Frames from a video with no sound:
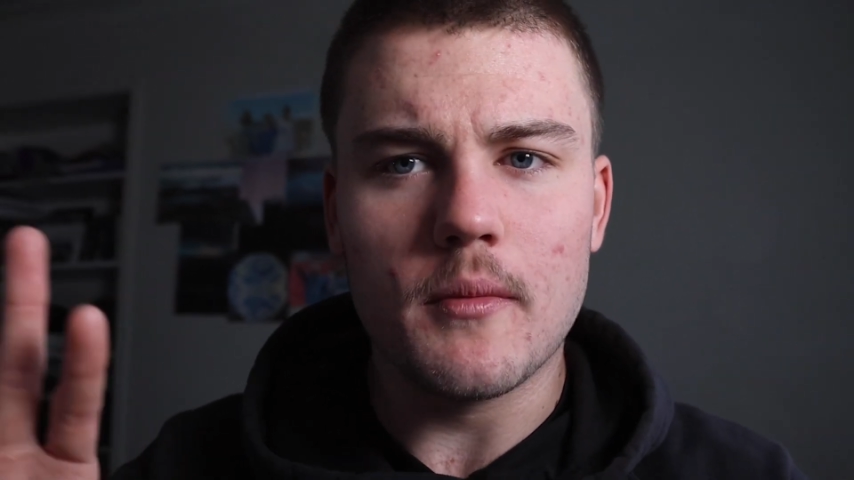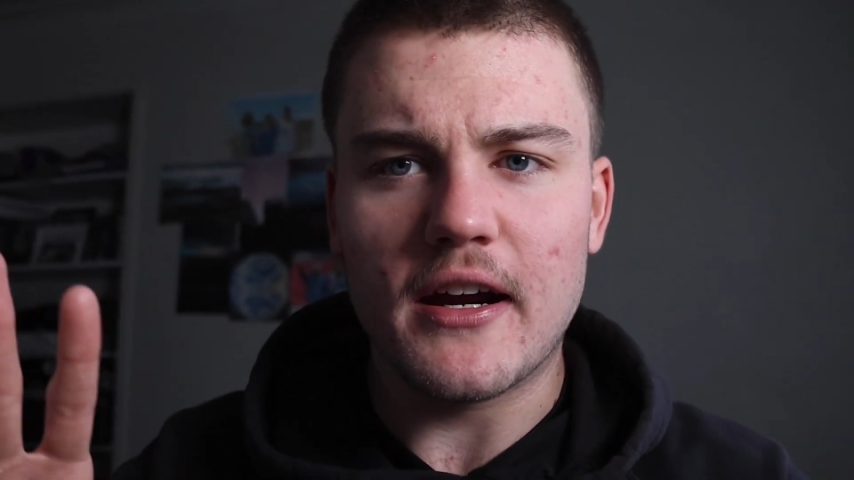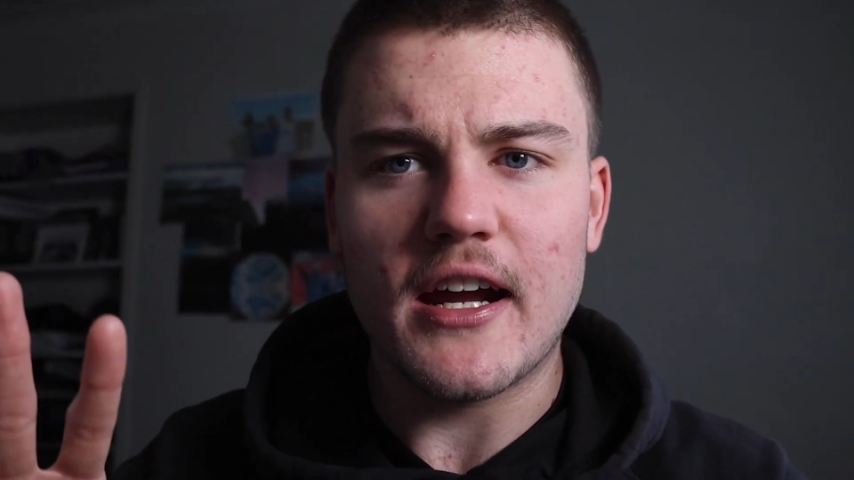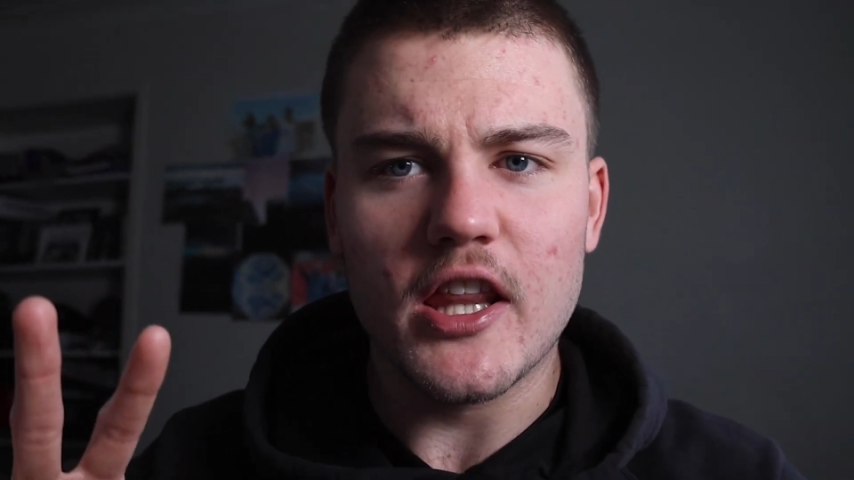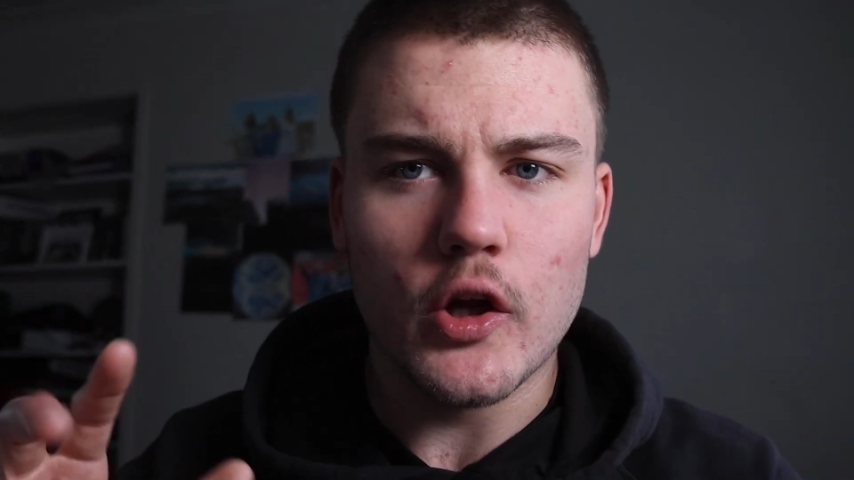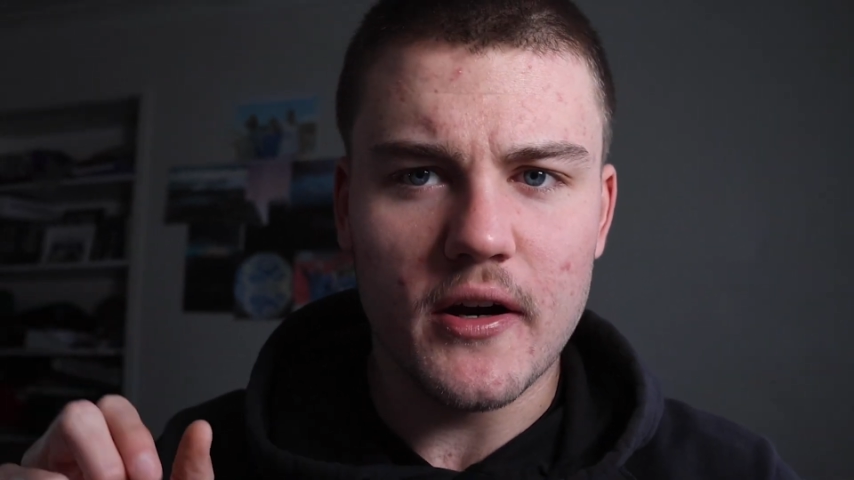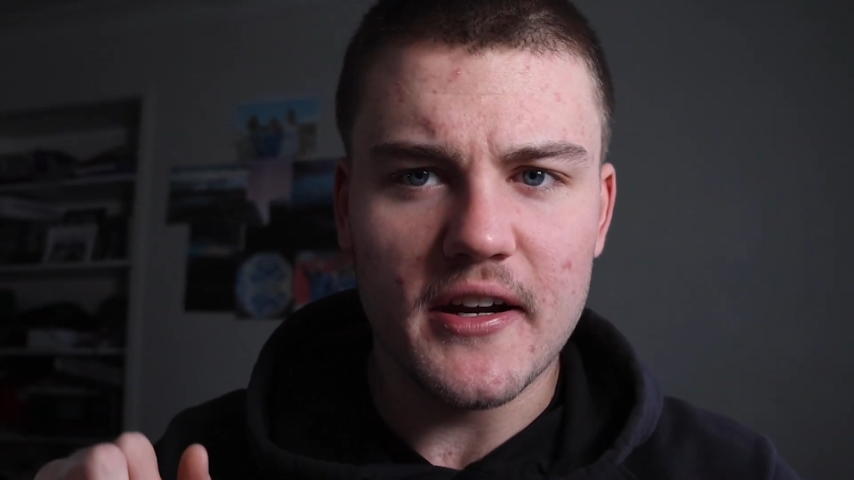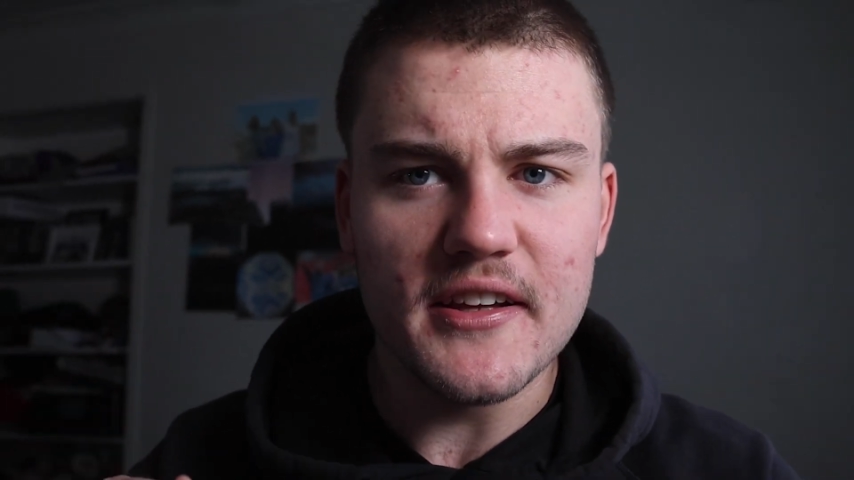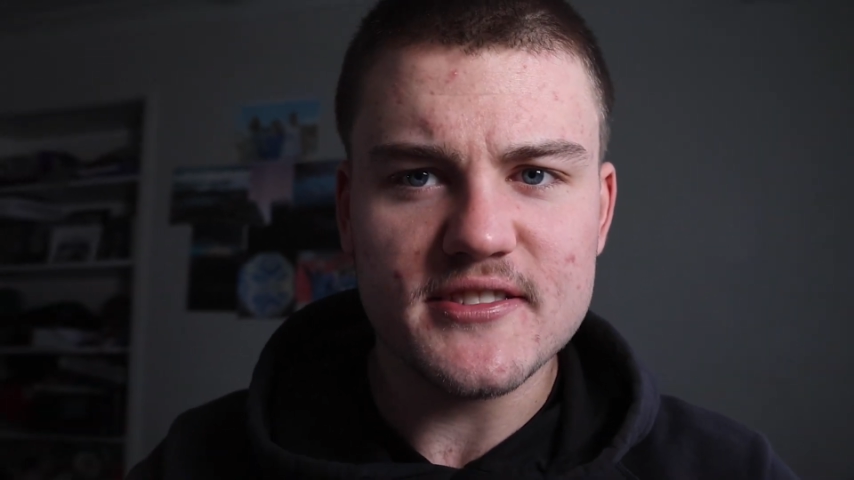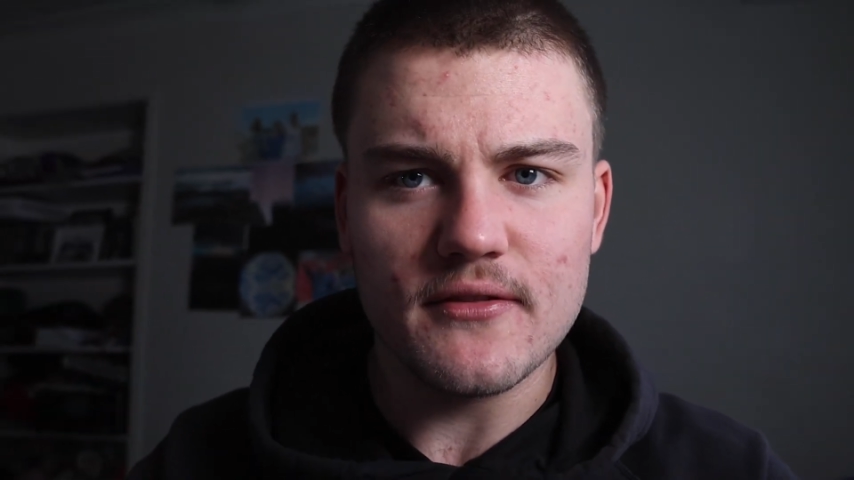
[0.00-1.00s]
about color
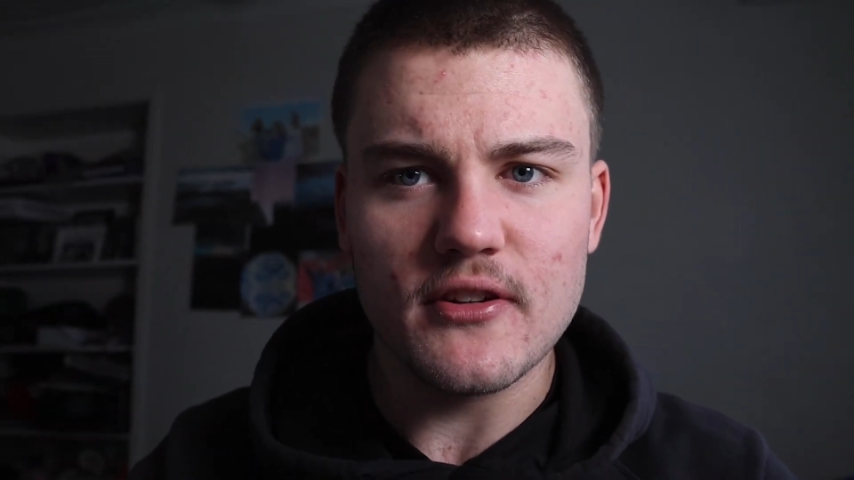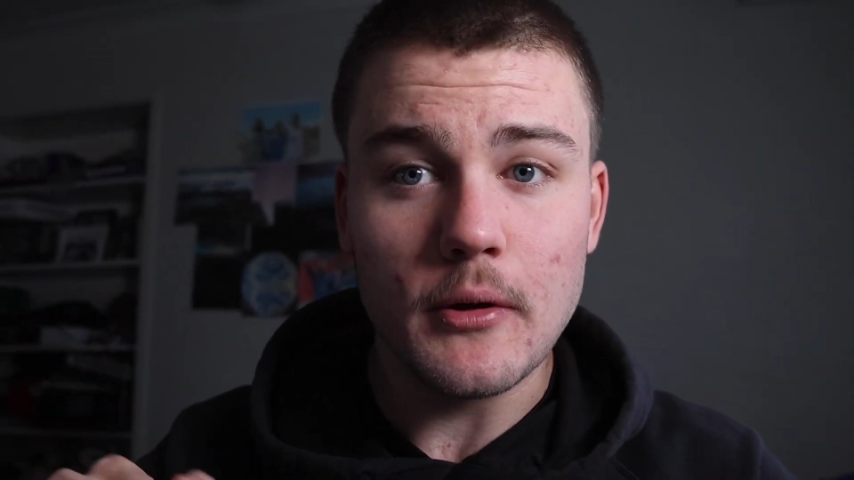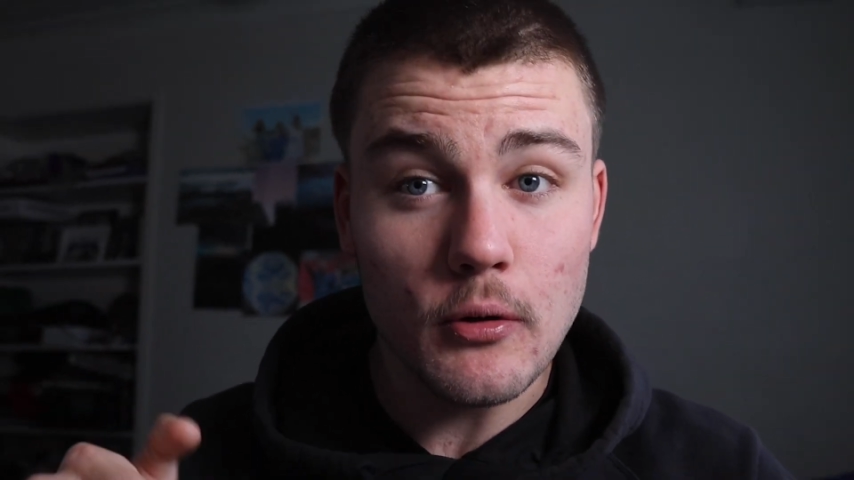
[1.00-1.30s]
grading and stuff like that.